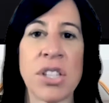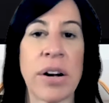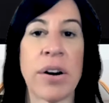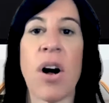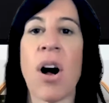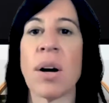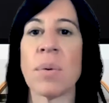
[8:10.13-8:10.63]

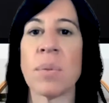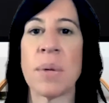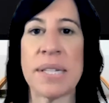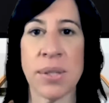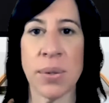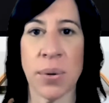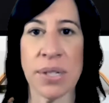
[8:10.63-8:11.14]
There are
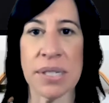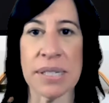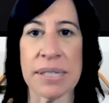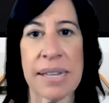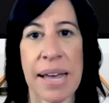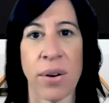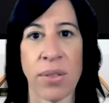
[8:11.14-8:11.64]

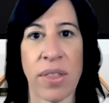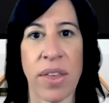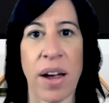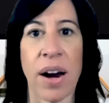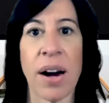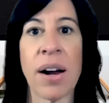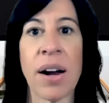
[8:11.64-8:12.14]
resources out
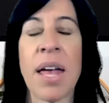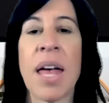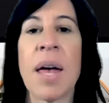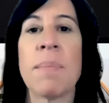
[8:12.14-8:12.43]
there,